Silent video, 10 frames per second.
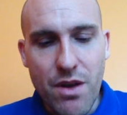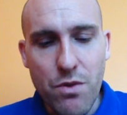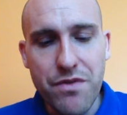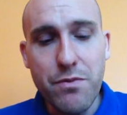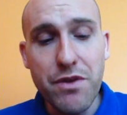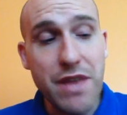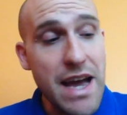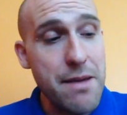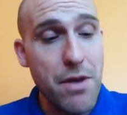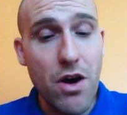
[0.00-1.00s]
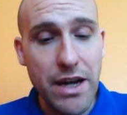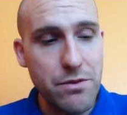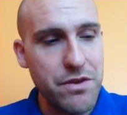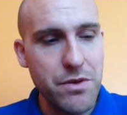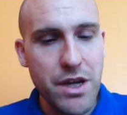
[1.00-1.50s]
with that in
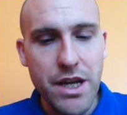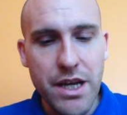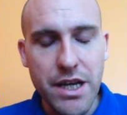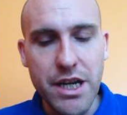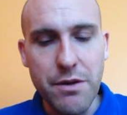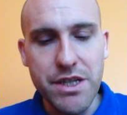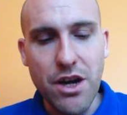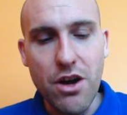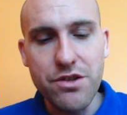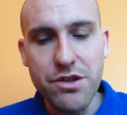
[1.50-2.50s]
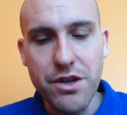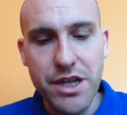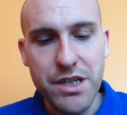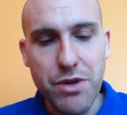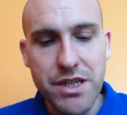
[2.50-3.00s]
mind, you know, it's hard to
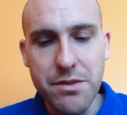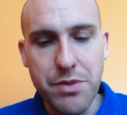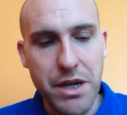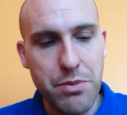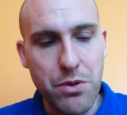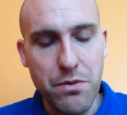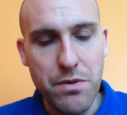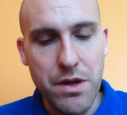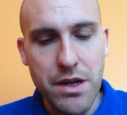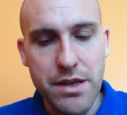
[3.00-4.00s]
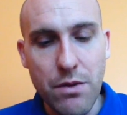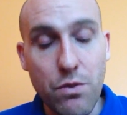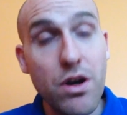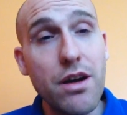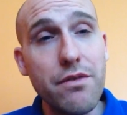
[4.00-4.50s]
express to people that
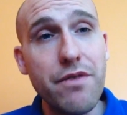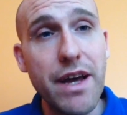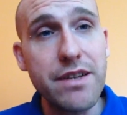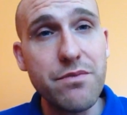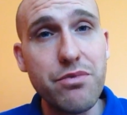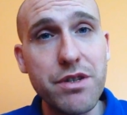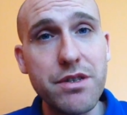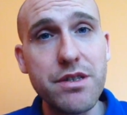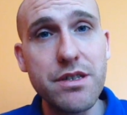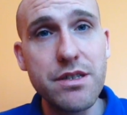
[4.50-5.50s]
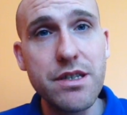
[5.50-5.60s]
weren't fans of Prince,